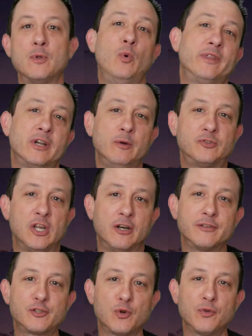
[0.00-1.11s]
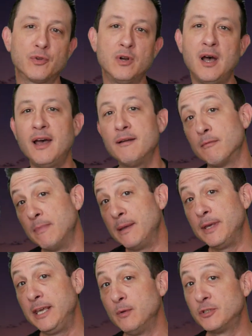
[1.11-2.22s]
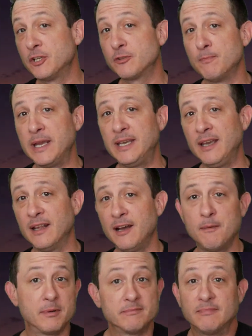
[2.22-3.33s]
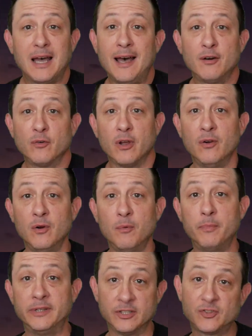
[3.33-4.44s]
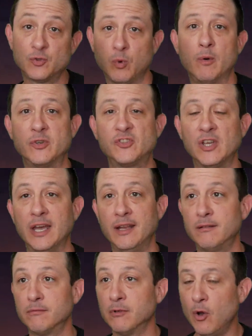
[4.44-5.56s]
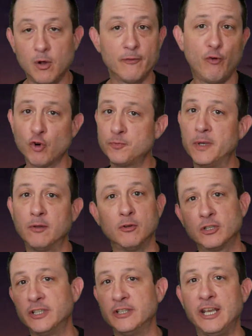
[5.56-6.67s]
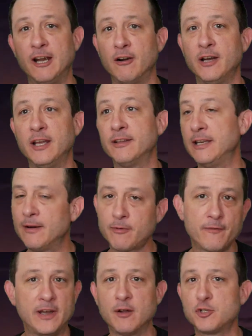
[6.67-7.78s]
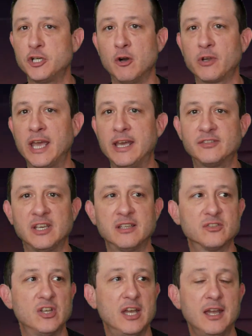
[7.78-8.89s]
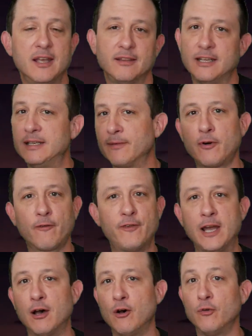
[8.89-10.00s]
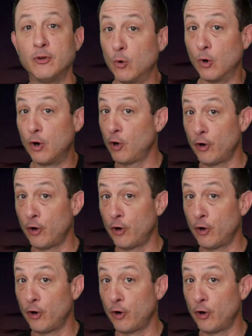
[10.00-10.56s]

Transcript: whether he was telling the truth or not, and maybe he was just making it up, I don't know, but this is what was said. Law enforcement looked in the area. They never found shell casings. They never found or